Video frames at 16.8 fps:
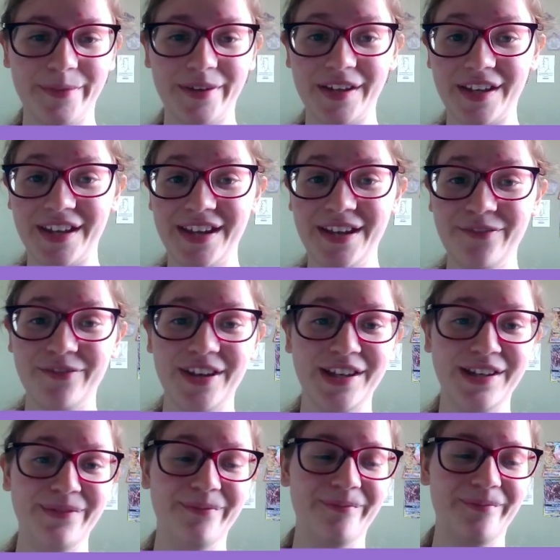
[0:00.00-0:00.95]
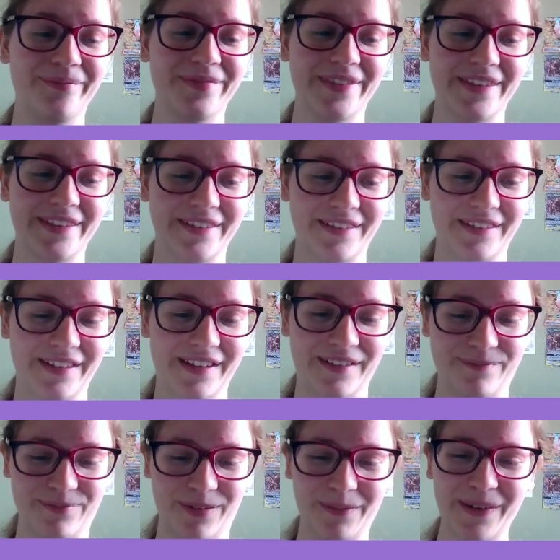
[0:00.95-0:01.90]
Eevee
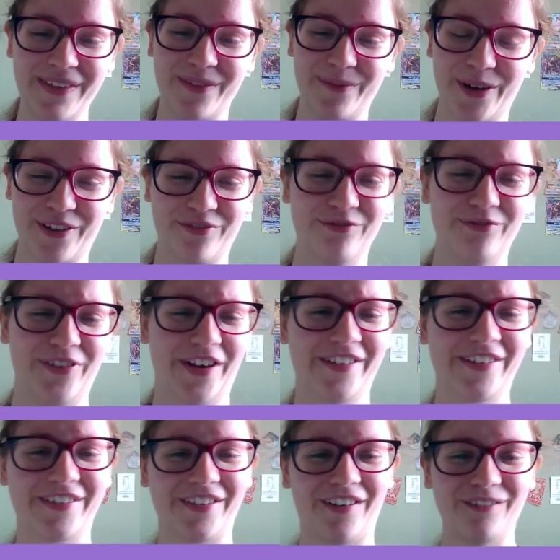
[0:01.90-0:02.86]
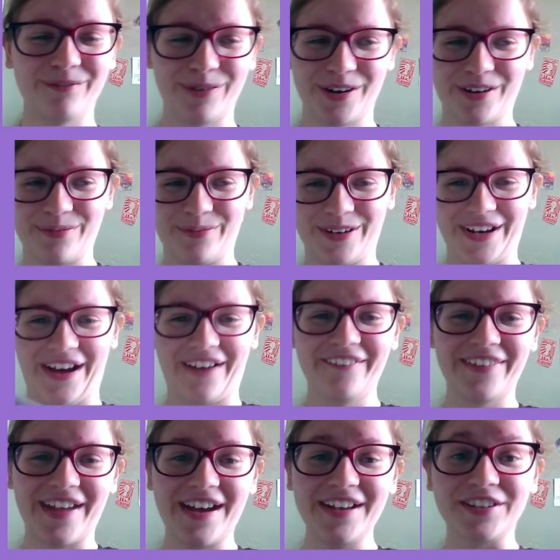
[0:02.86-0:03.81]
is probably the most versatile Pokemon
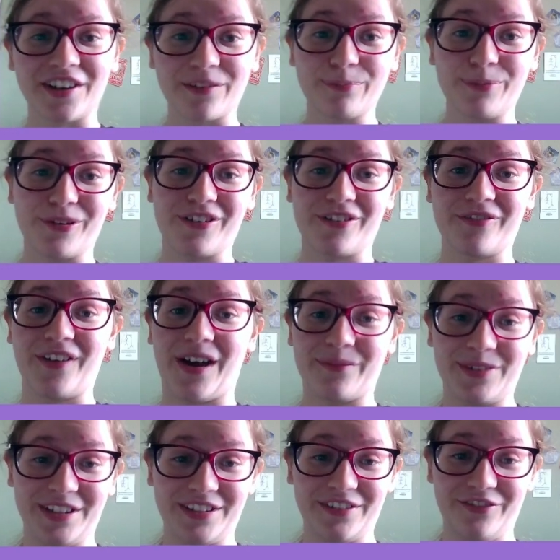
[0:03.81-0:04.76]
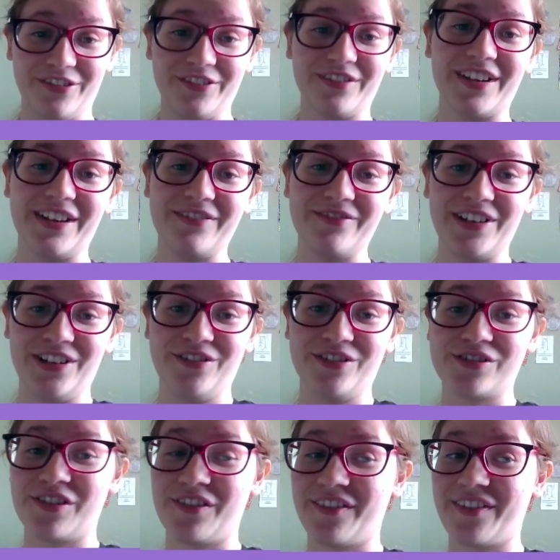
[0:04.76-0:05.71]
out there just because of how many different
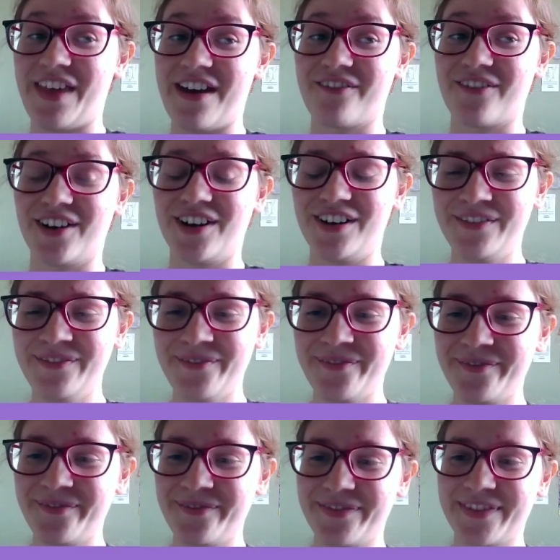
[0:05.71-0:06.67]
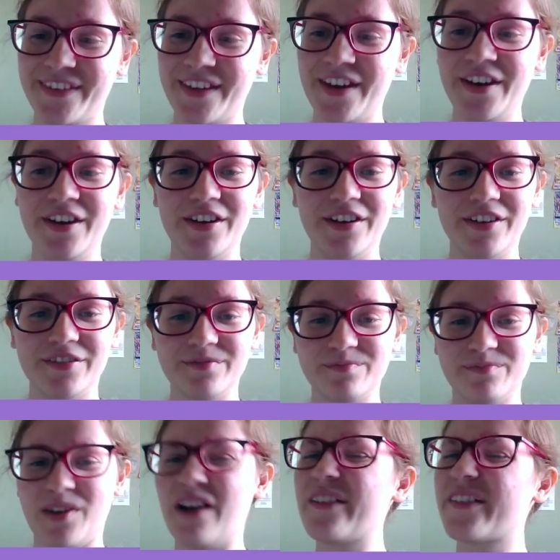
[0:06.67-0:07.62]
evolutions there are.
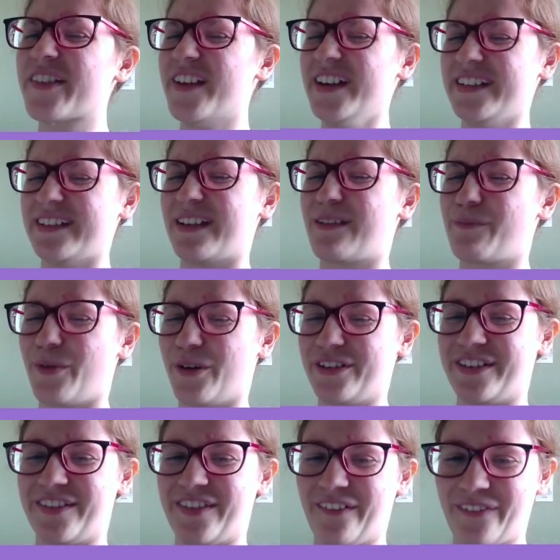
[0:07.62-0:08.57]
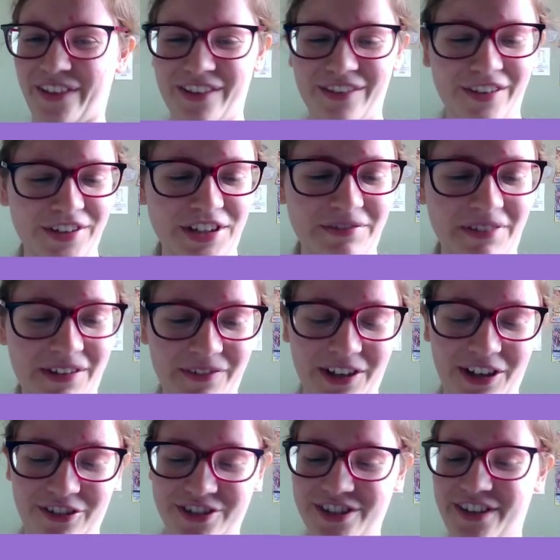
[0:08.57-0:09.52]
Slightly disappointed there wasn't a new
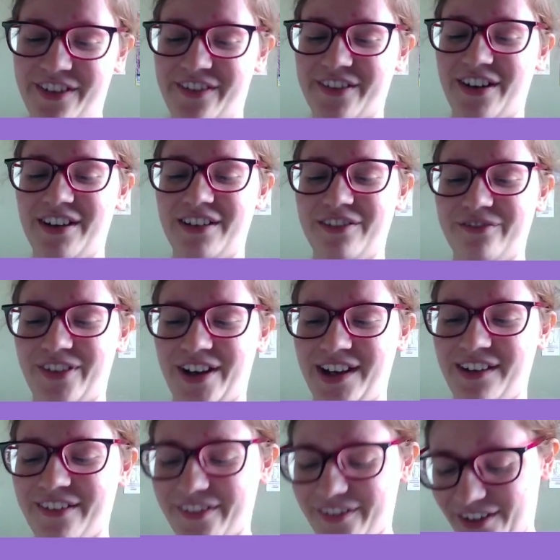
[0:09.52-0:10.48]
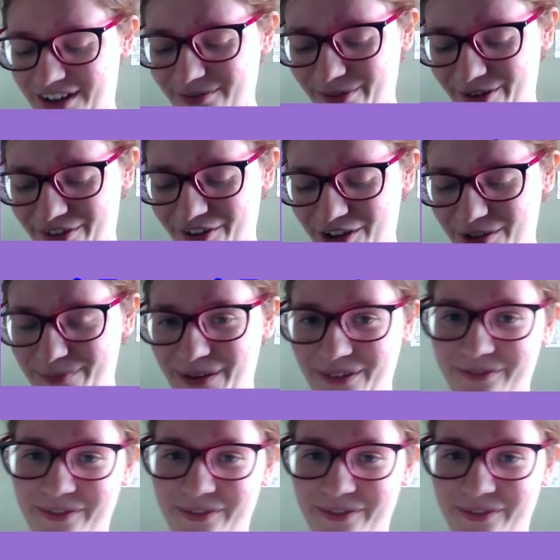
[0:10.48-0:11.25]
evolution in Scarlet Violet. I was hoping for